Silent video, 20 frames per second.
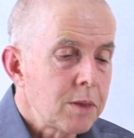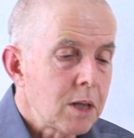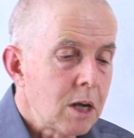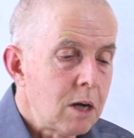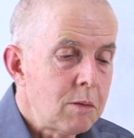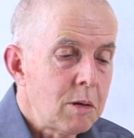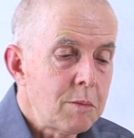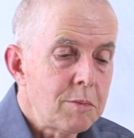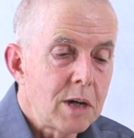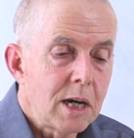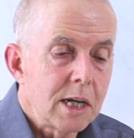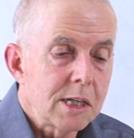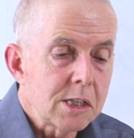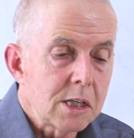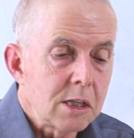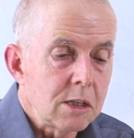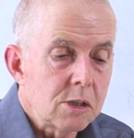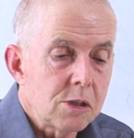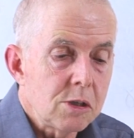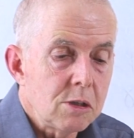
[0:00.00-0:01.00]
I remember
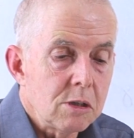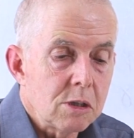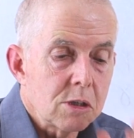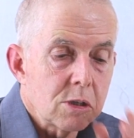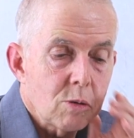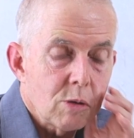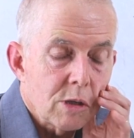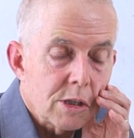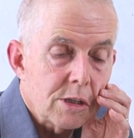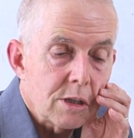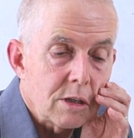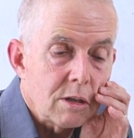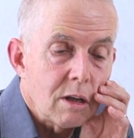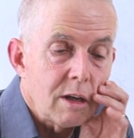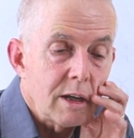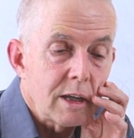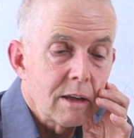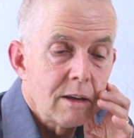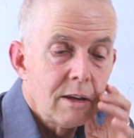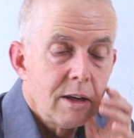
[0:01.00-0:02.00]
asking students a question
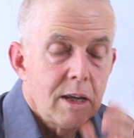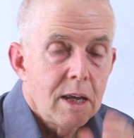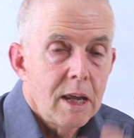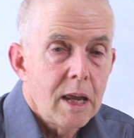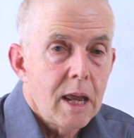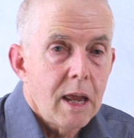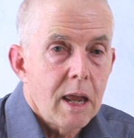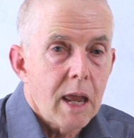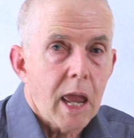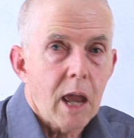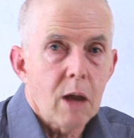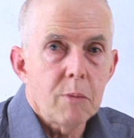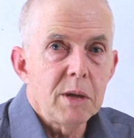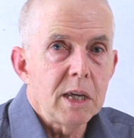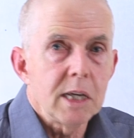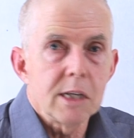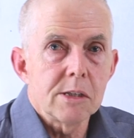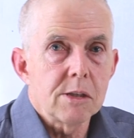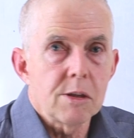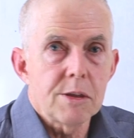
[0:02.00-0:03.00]
like, how
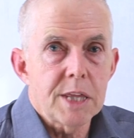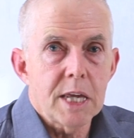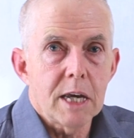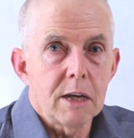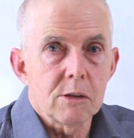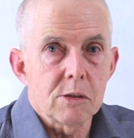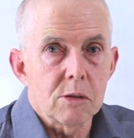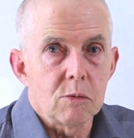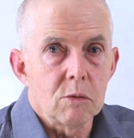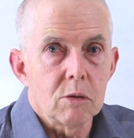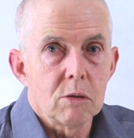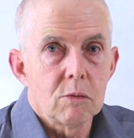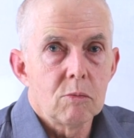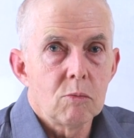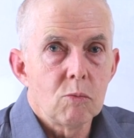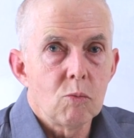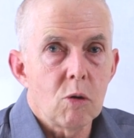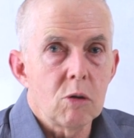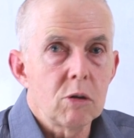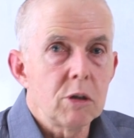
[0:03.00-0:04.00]
big is 1,000?
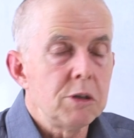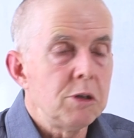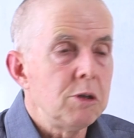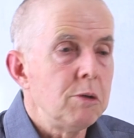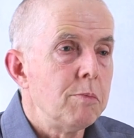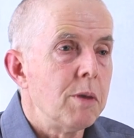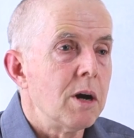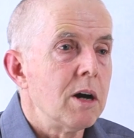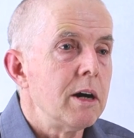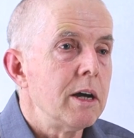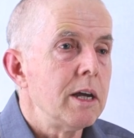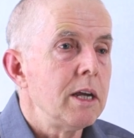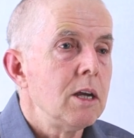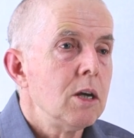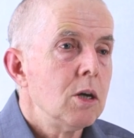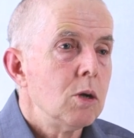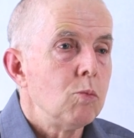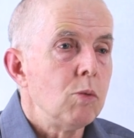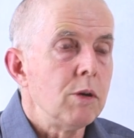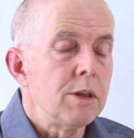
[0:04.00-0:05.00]
What could you buy
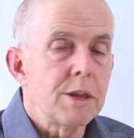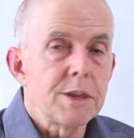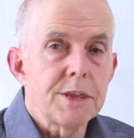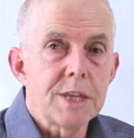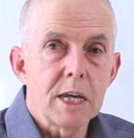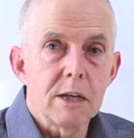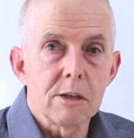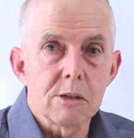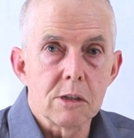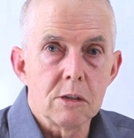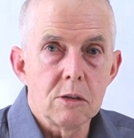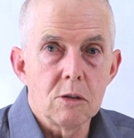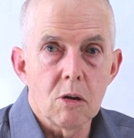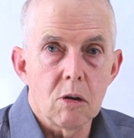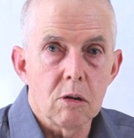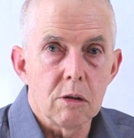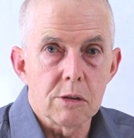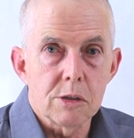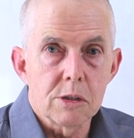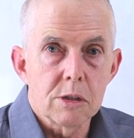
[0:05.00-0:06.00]
with
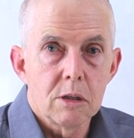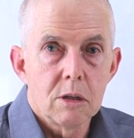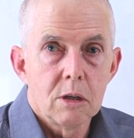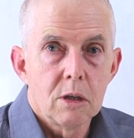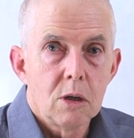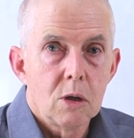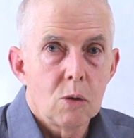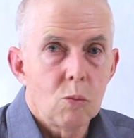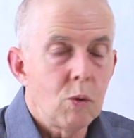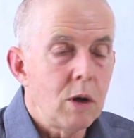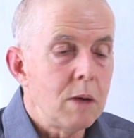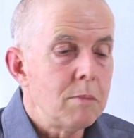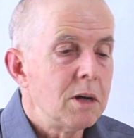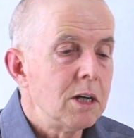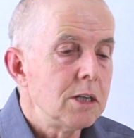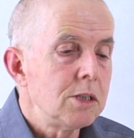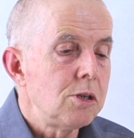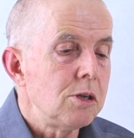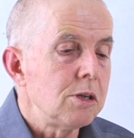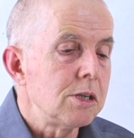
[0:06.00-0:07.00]
$1,000? Where
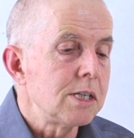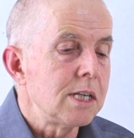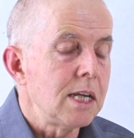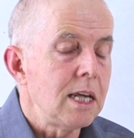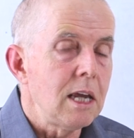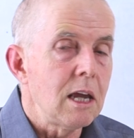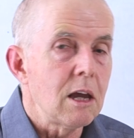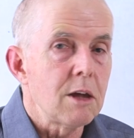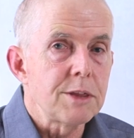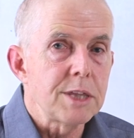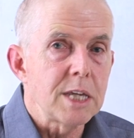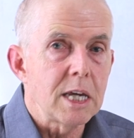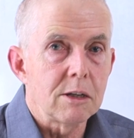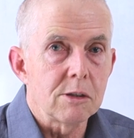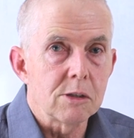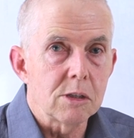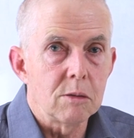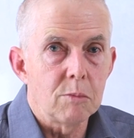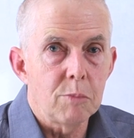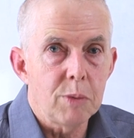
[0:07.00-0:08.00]
might you see
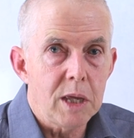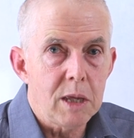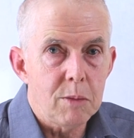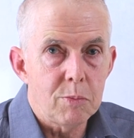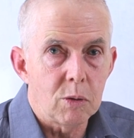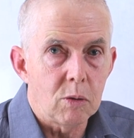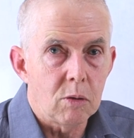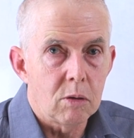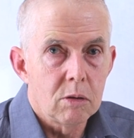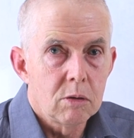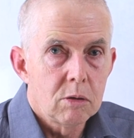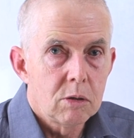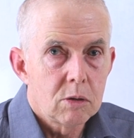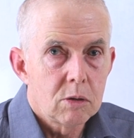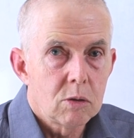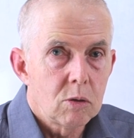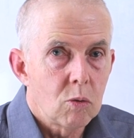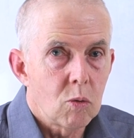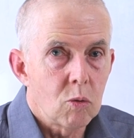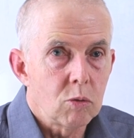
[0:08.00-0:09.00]
1,000 people
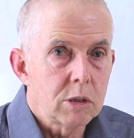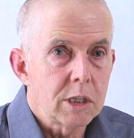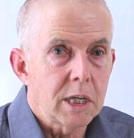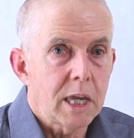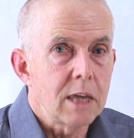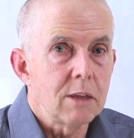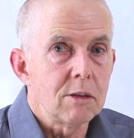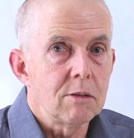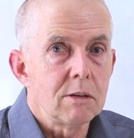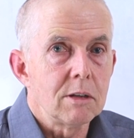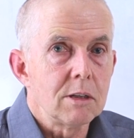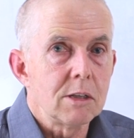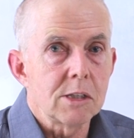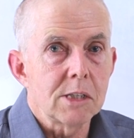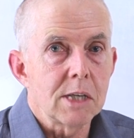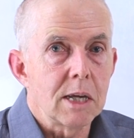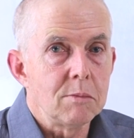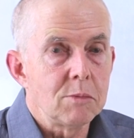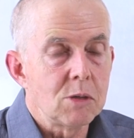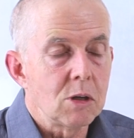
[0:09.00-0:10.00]
all together at the
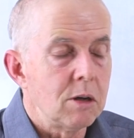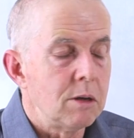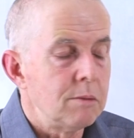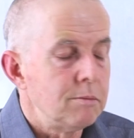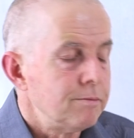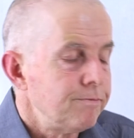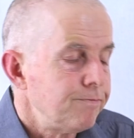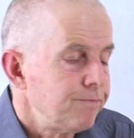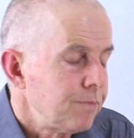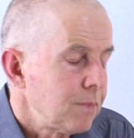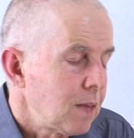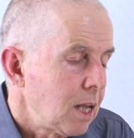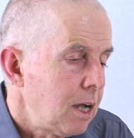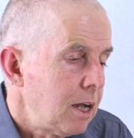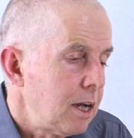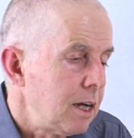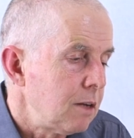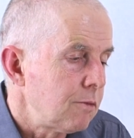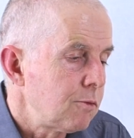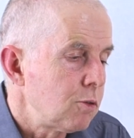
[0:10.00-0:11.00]
same time?
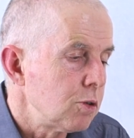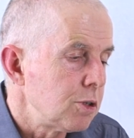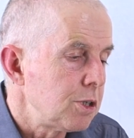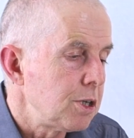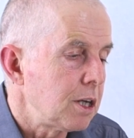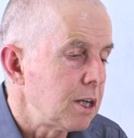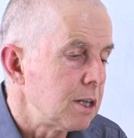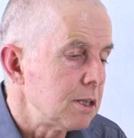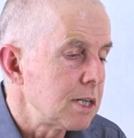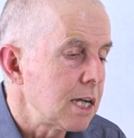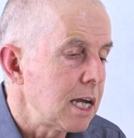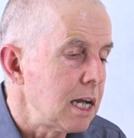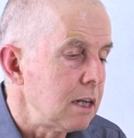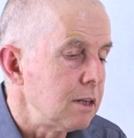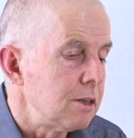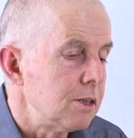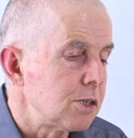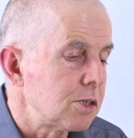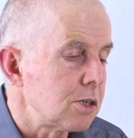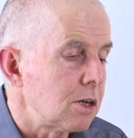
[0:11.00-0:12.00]
And of course, you can tailor
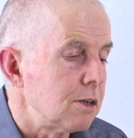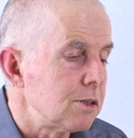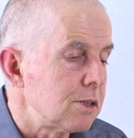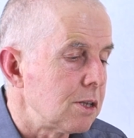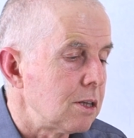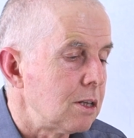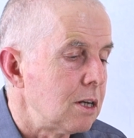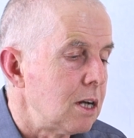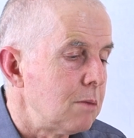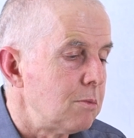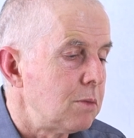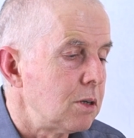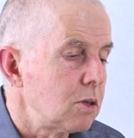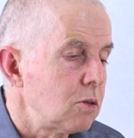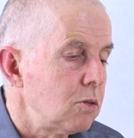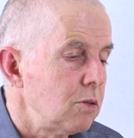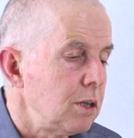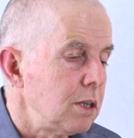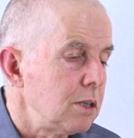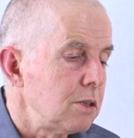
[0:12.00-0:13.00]
the size of the number
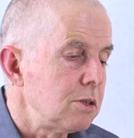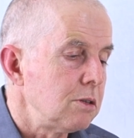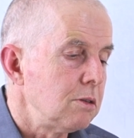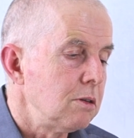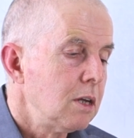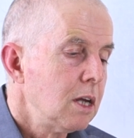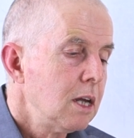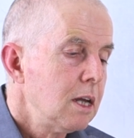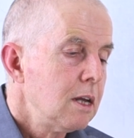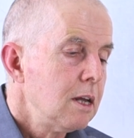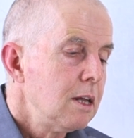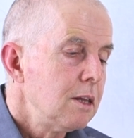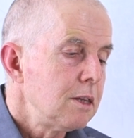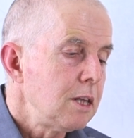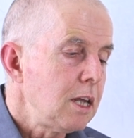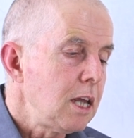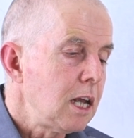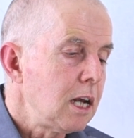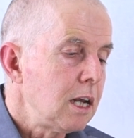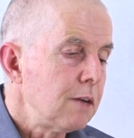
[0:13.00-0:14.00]
according to
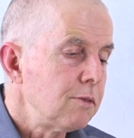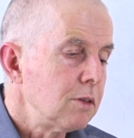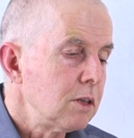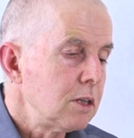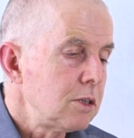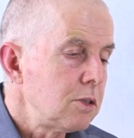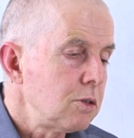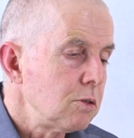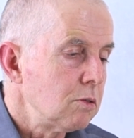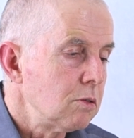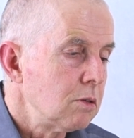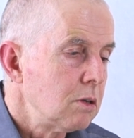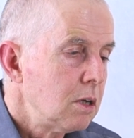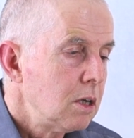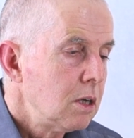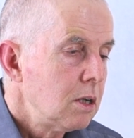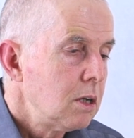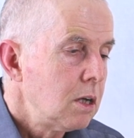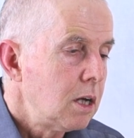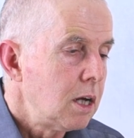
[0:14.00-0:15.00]
the year level that you're
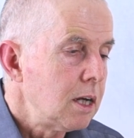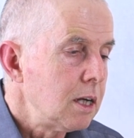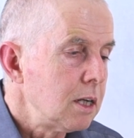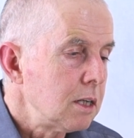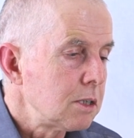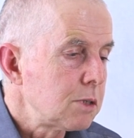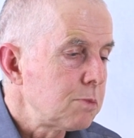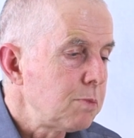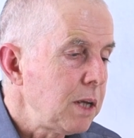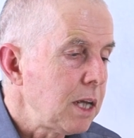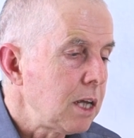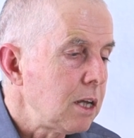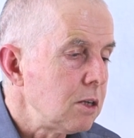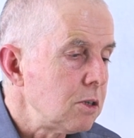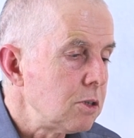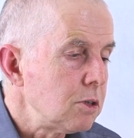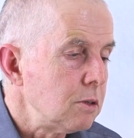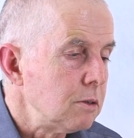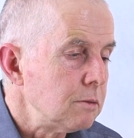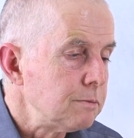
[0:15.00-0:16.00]
speaking
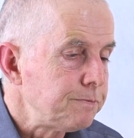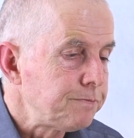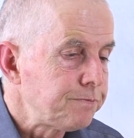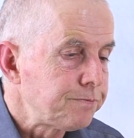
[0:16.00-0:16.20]
to.